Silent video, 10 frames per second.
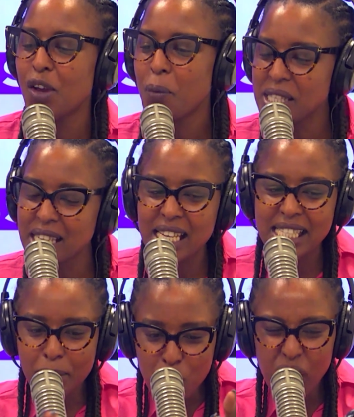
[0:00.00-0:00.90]
When's the last
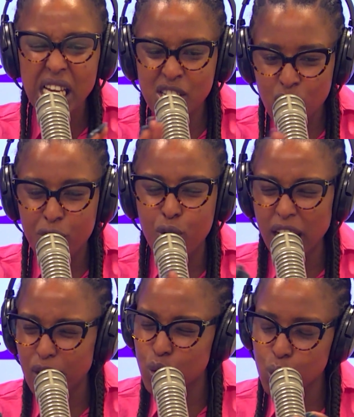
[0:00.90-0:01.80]
time you cleaned your phone?
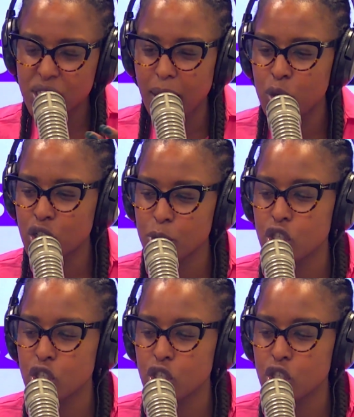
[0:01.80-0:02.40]
Like, you took time, nasema,